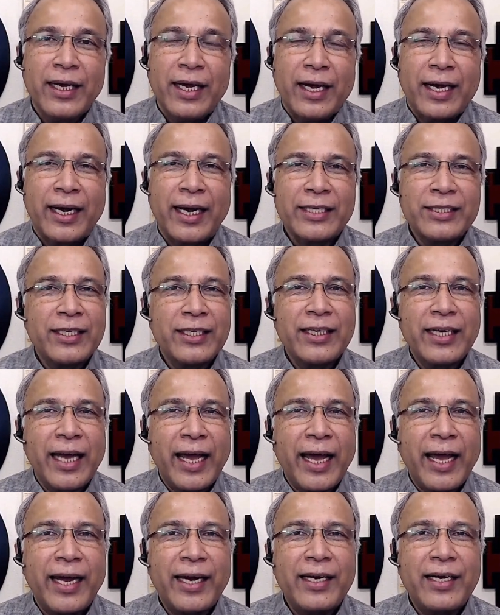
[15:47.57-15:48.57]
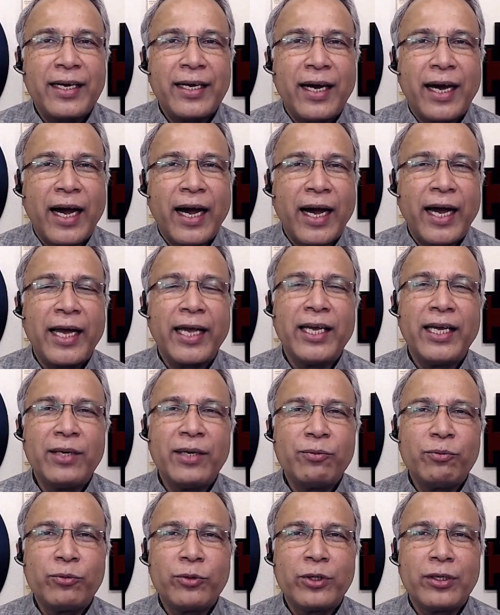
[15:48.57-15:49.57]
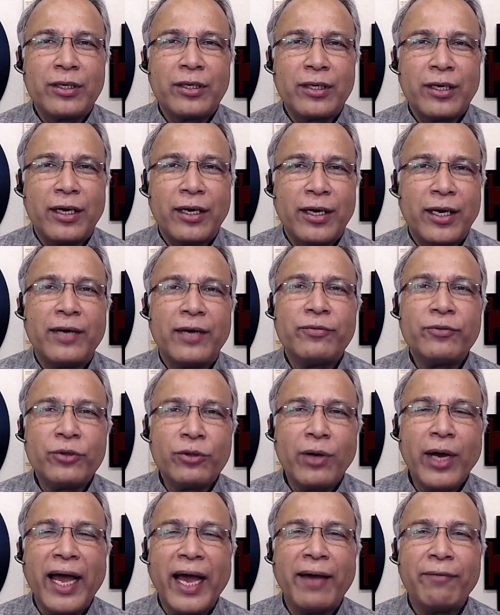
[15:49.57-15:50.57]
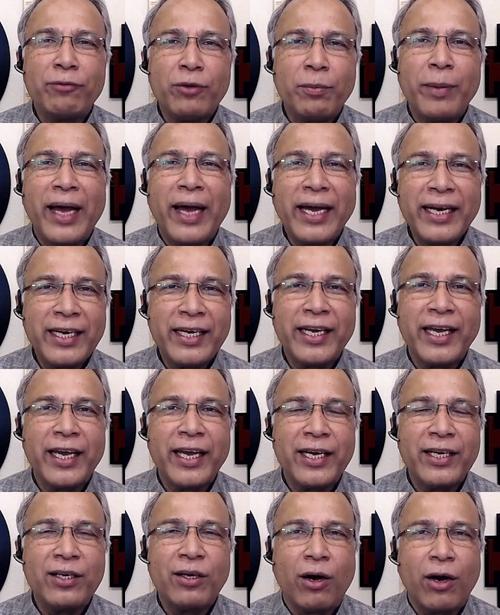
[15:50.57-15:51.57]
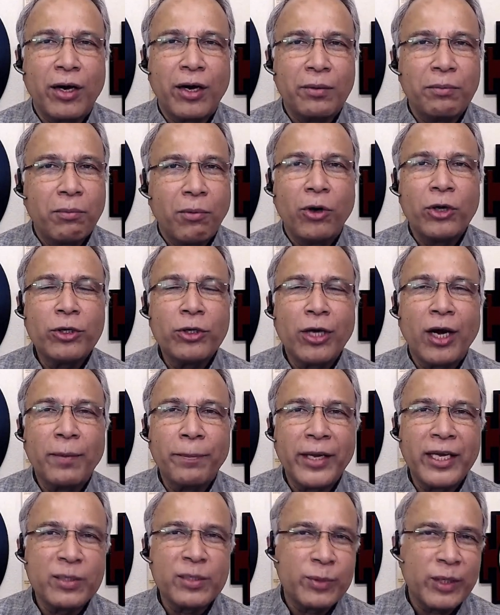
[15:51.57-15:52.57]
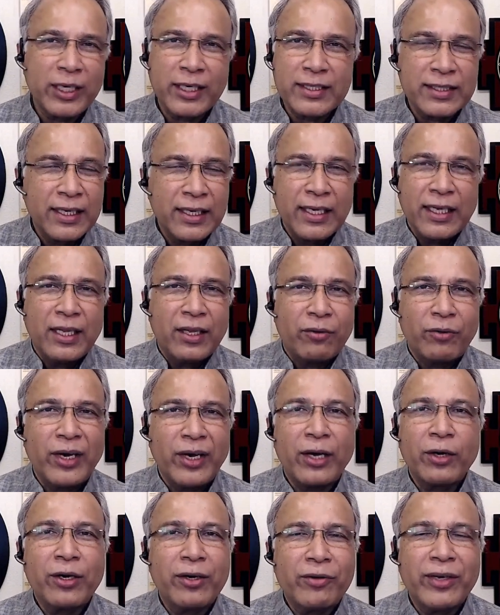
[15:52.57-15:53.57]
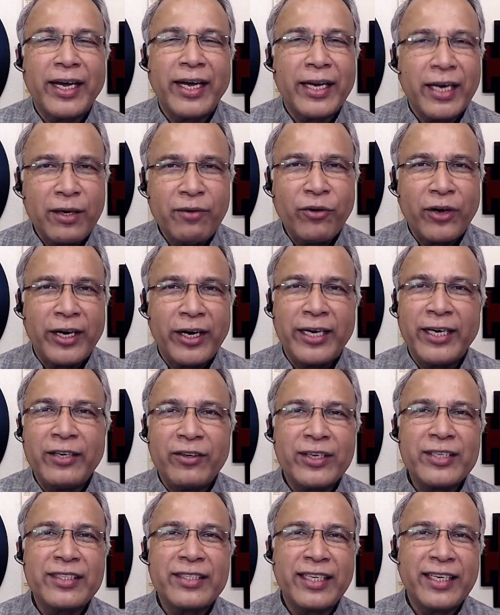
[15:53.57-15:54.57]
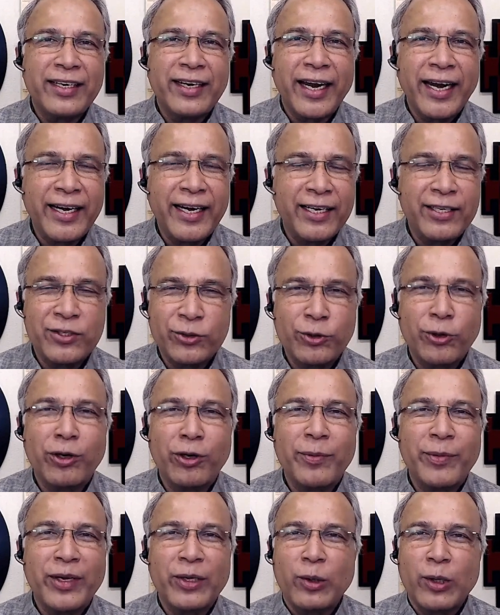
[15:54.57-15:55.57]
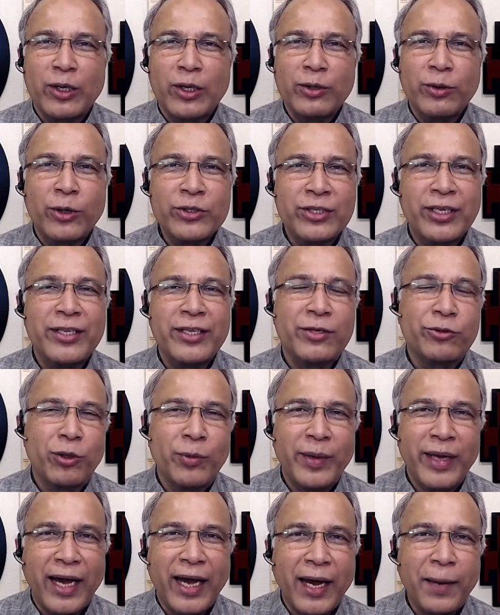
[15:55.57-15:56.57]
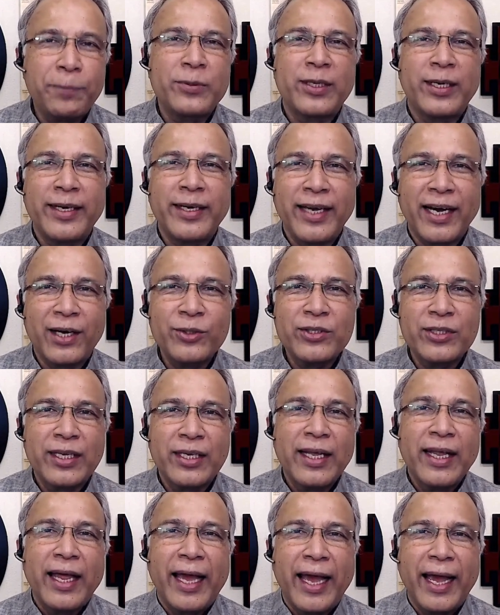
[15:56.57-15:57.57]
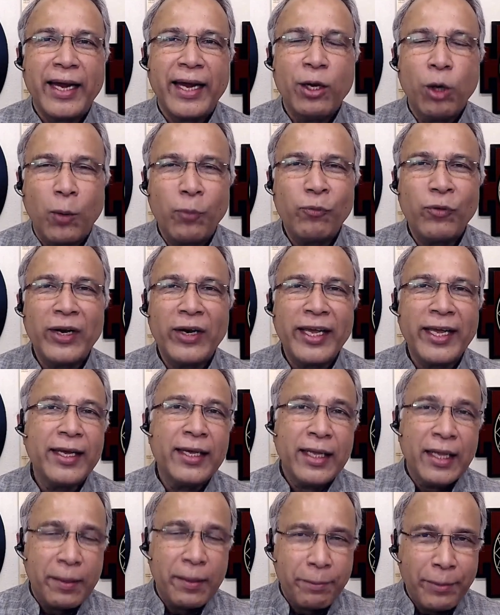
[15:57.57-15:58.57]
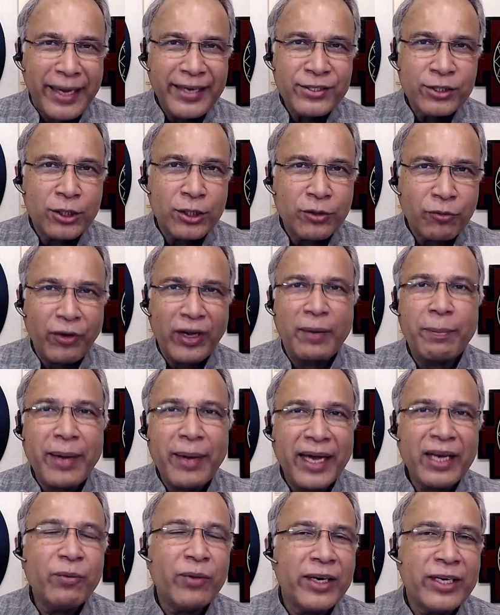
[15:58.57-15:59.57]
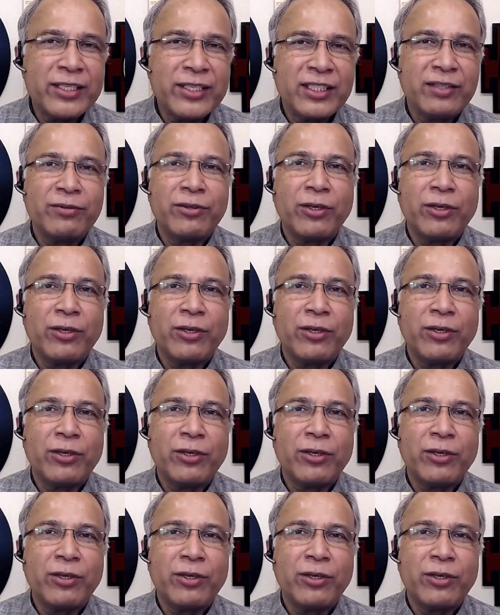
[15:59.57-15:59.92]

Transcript: Rajan, and I would love to have you back again on more topics, because we are in for an interesting ride. This is going to be a roller coaster. There's going to be ups and downs, and hopefully, based on the feedback we receive